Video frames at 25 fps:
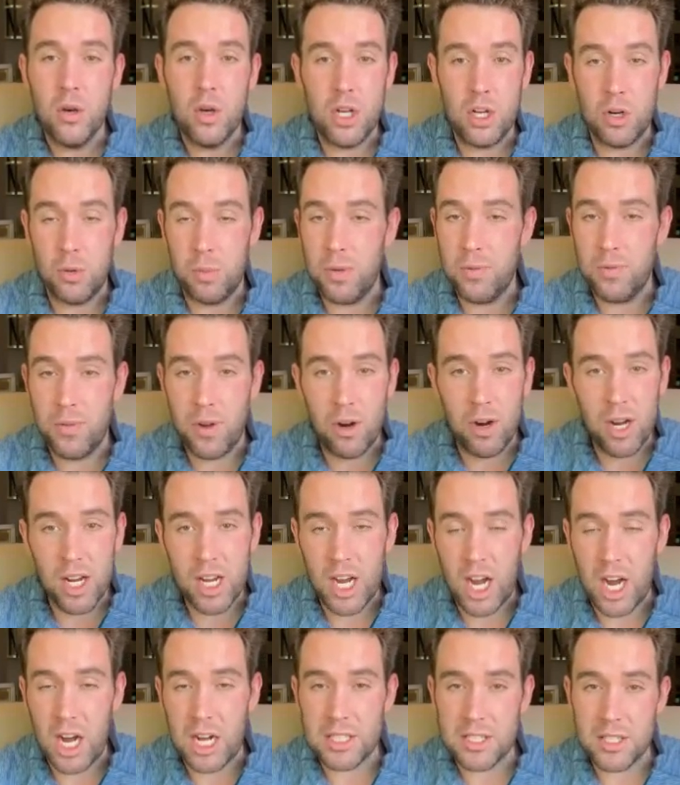It'll be very
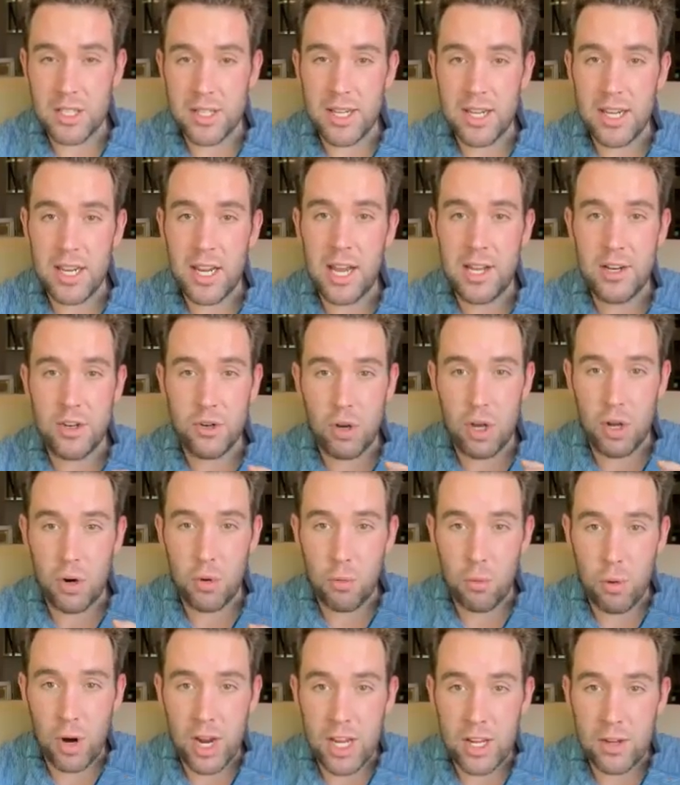costly, and try to
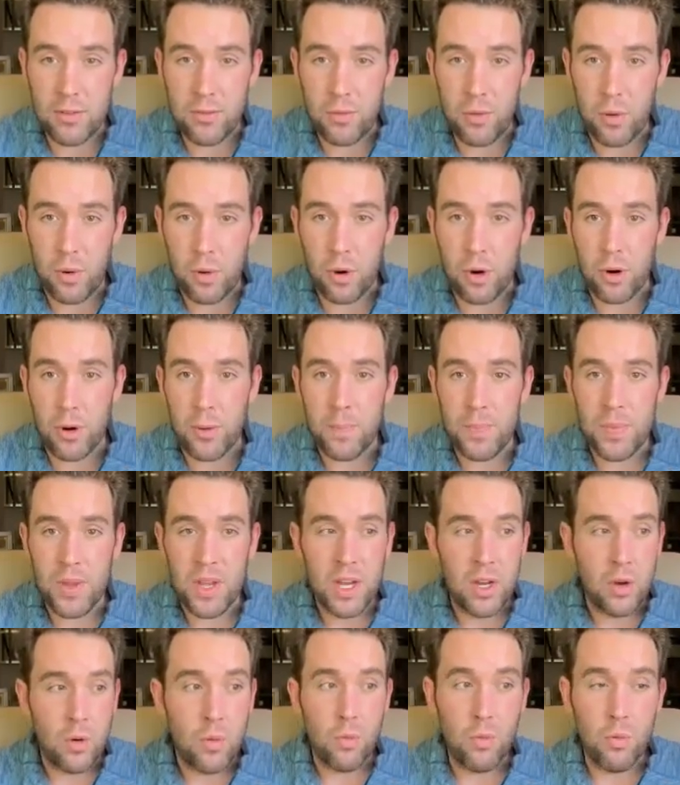rank for
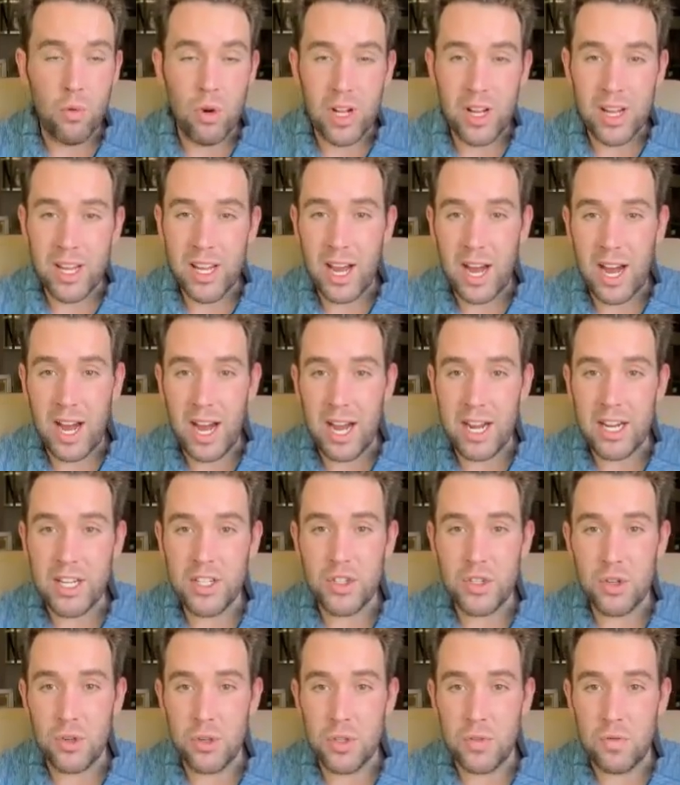really high
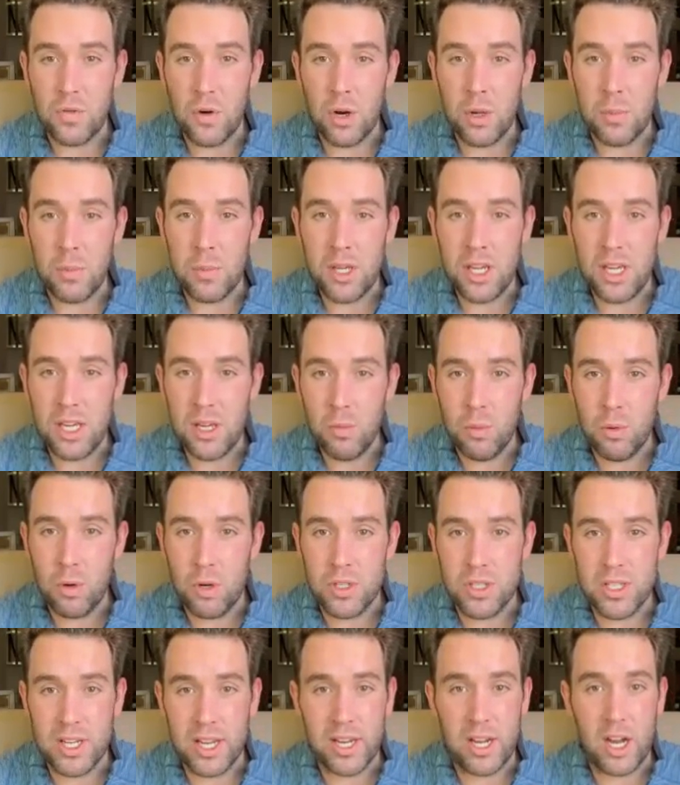search volume
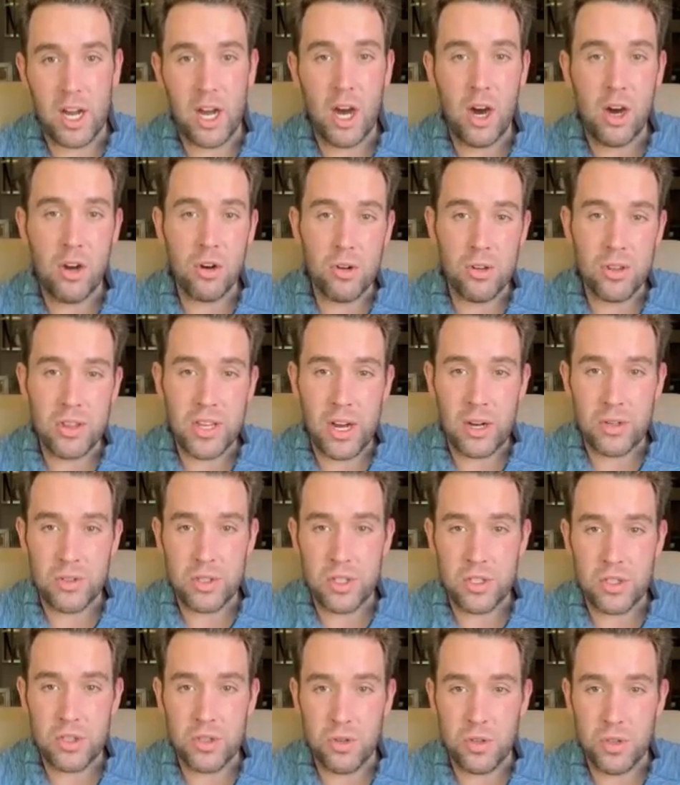keywords like
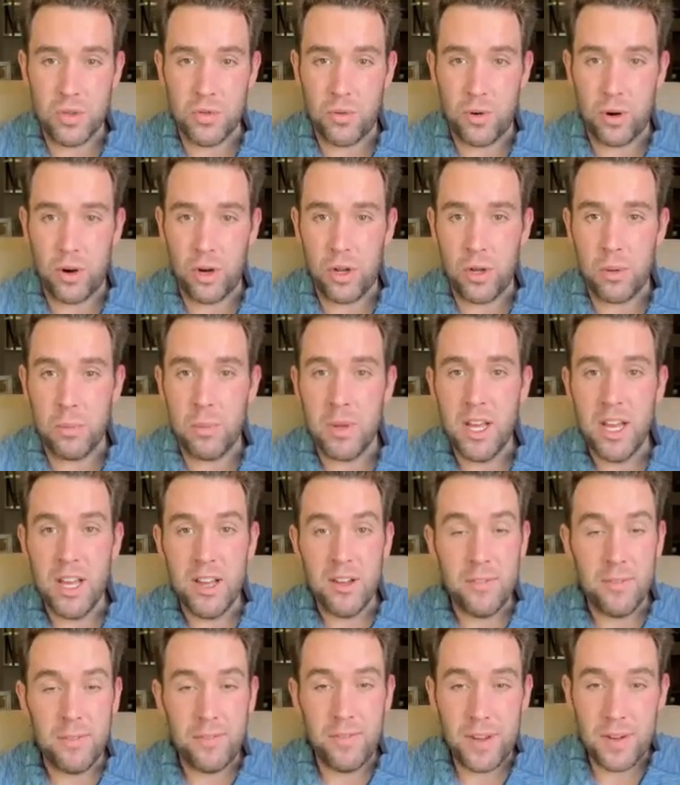100,000 search volume,
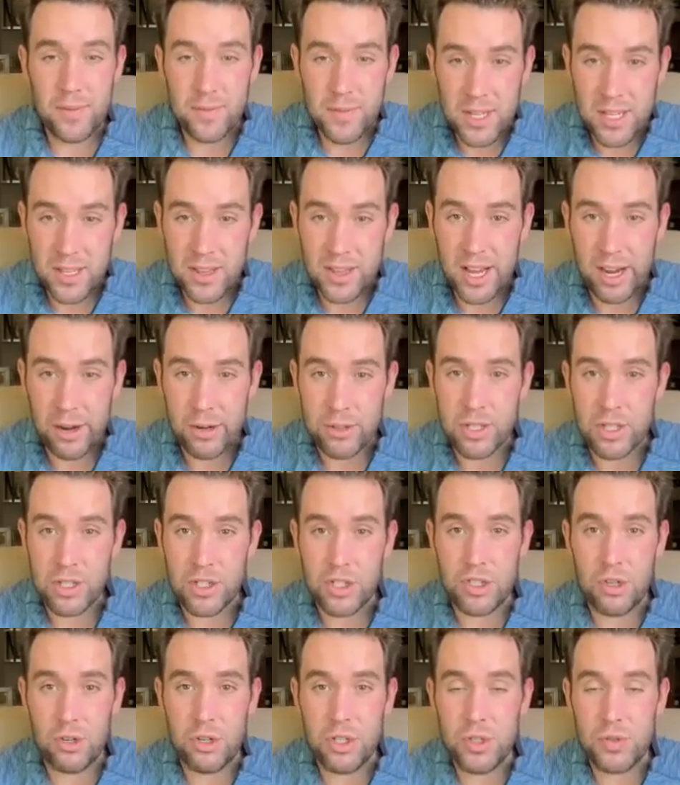50,000
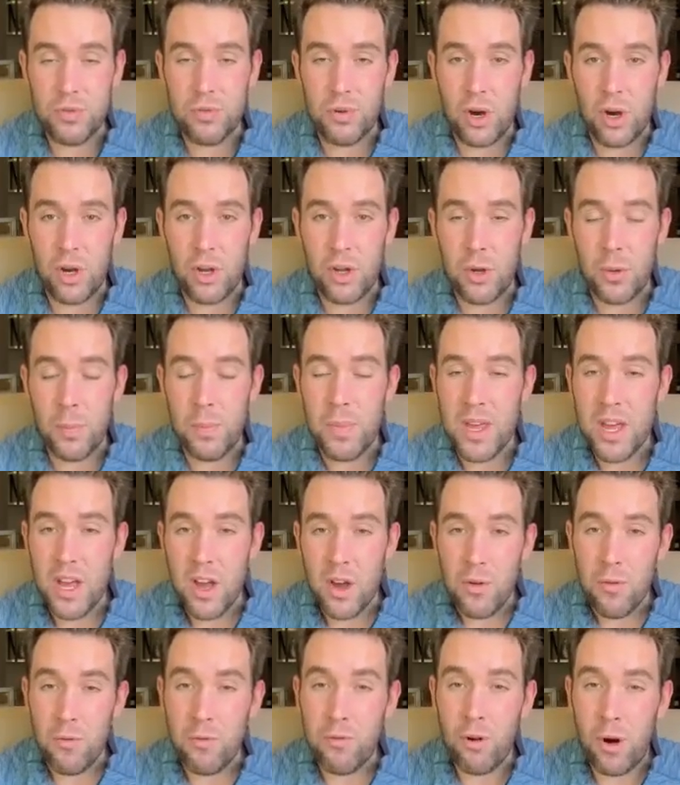search volume
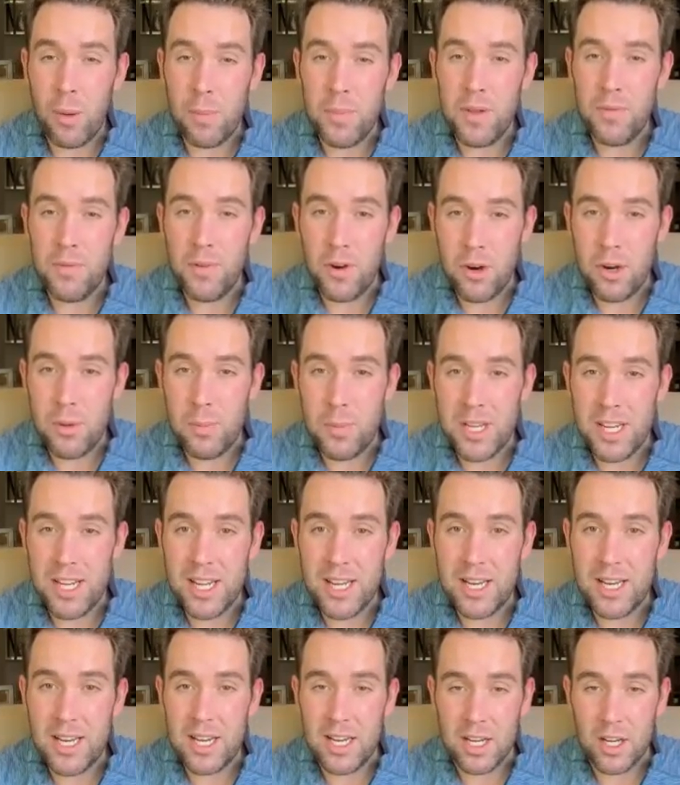from the very
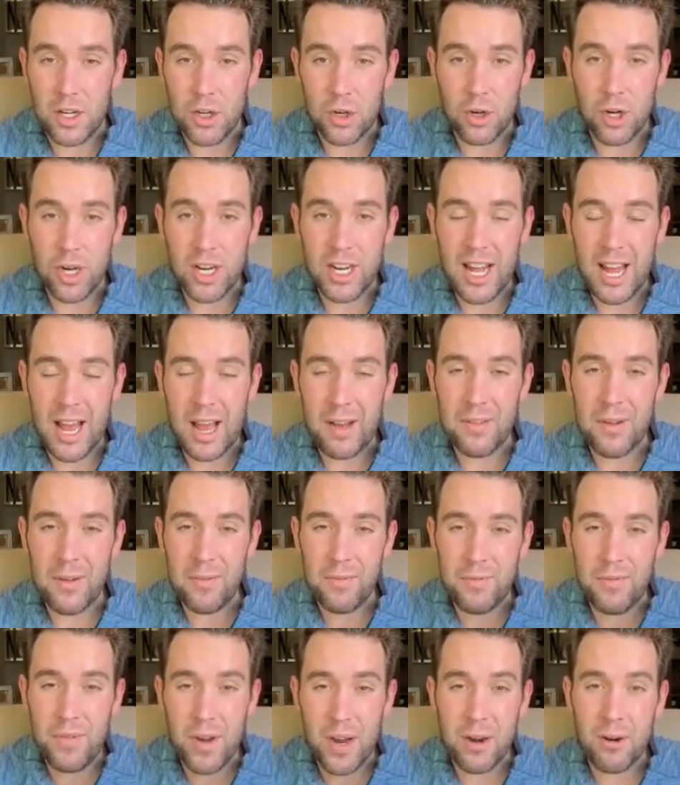beginning. You're going to have a
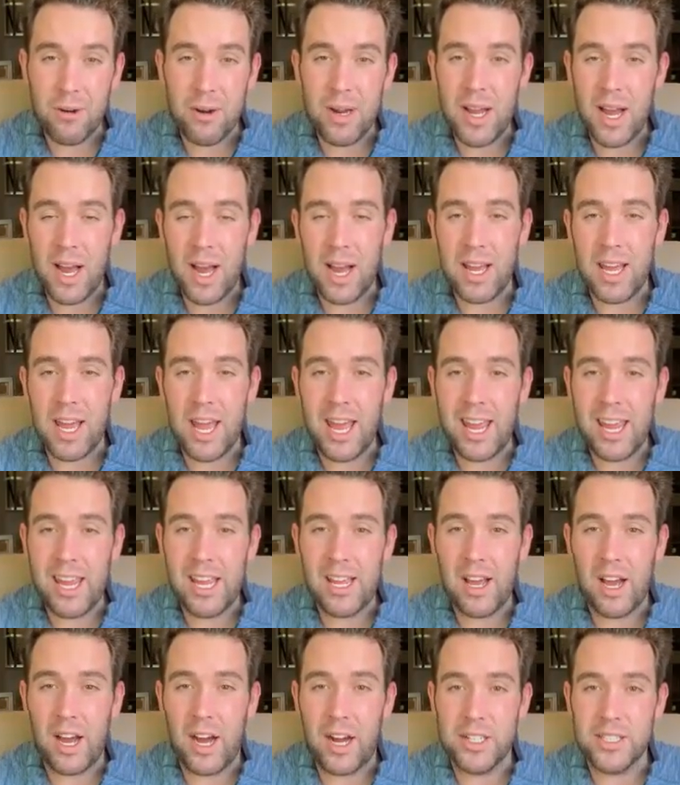very high
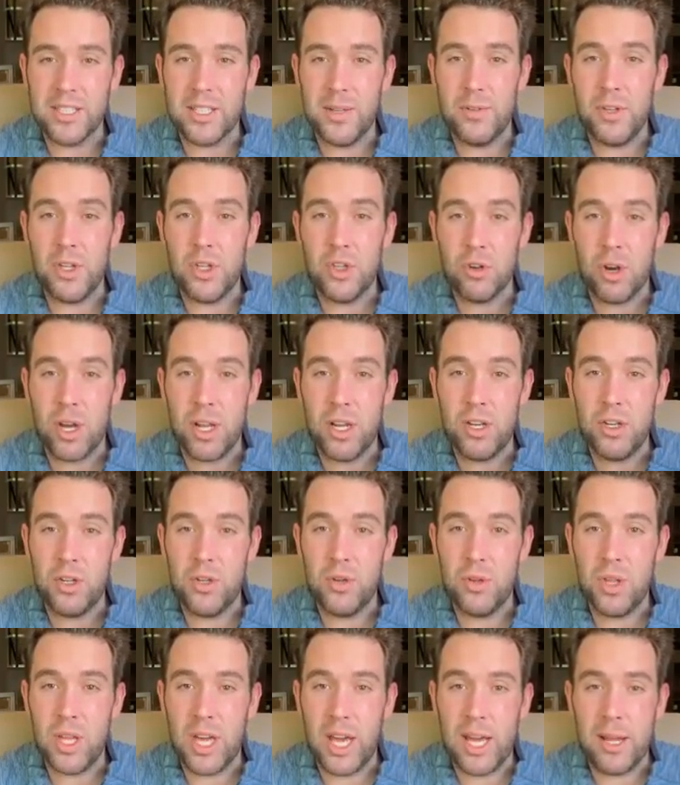ACoS if you try to
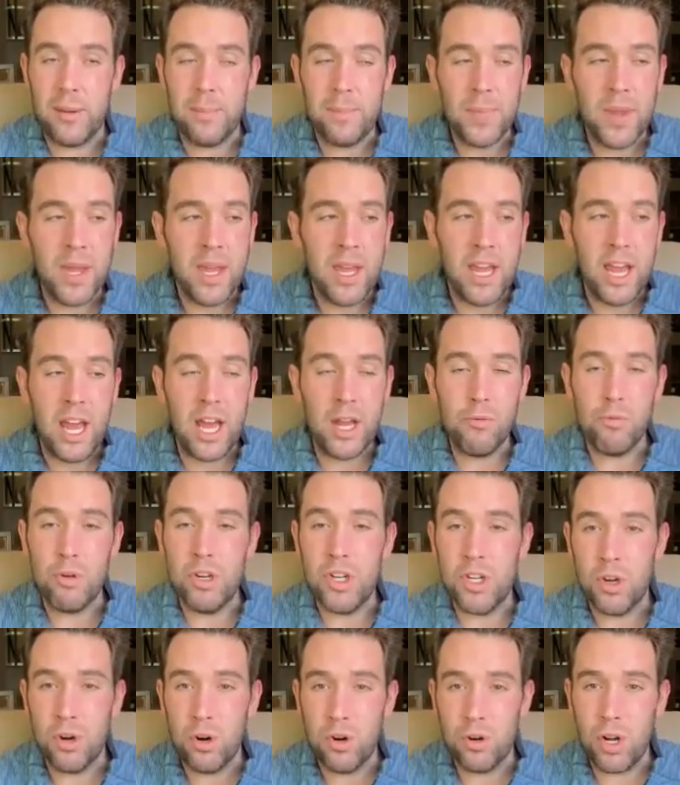do that, and
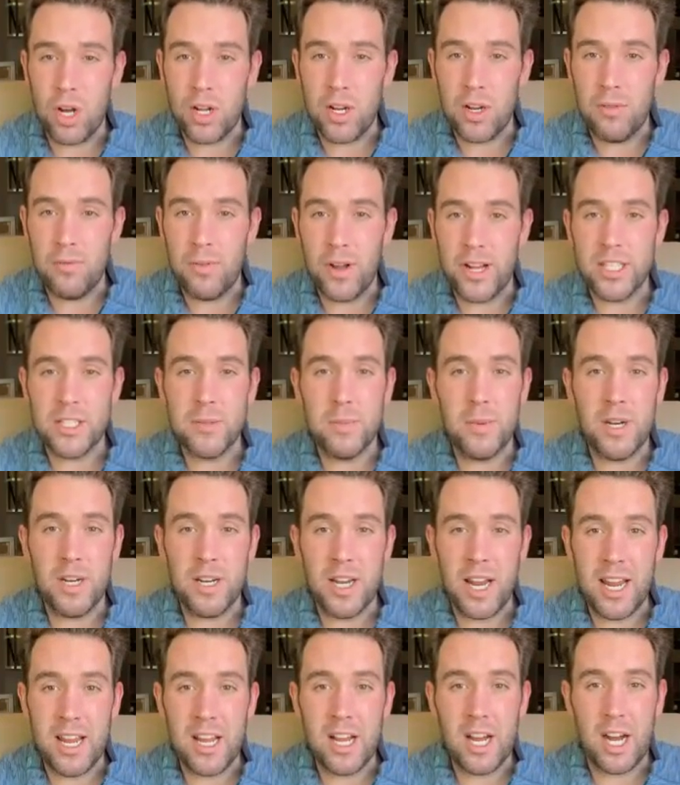return on investment
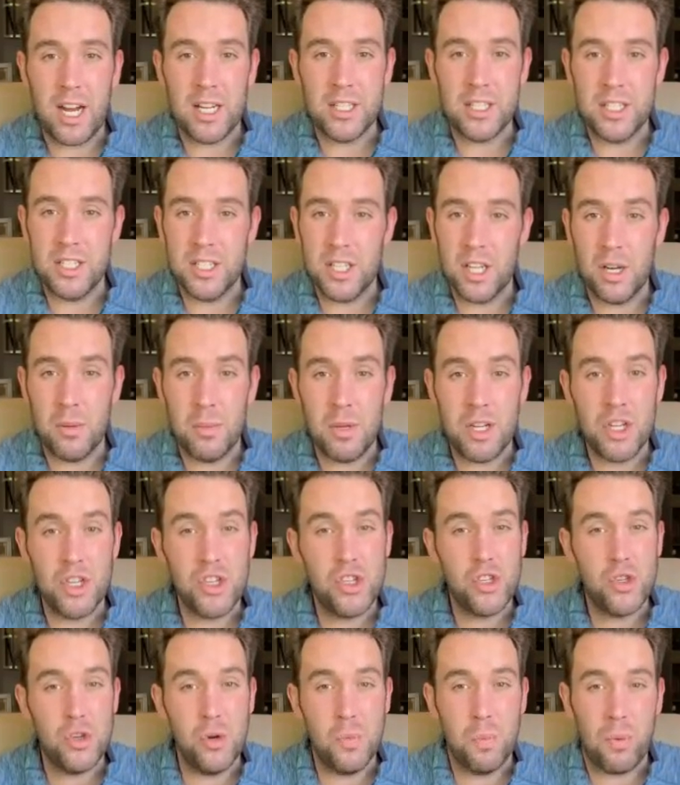and ACoS is going to be
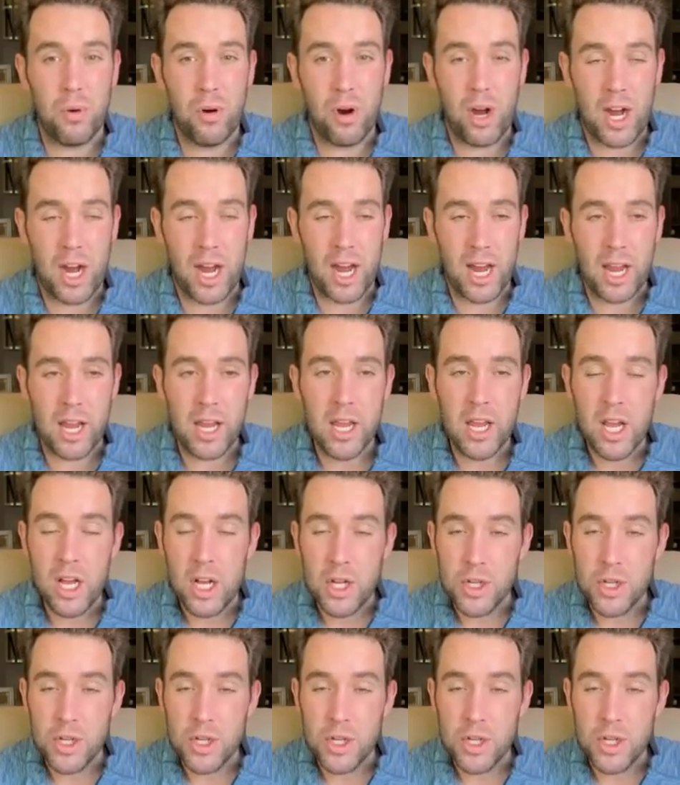super high.